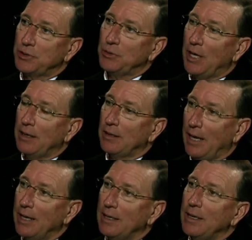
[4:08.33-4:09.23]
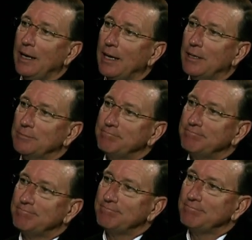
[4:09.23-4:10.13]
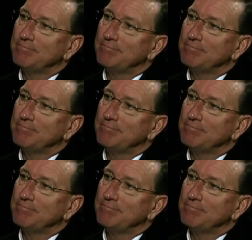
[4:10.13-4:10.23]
do day, day in and day out. So we've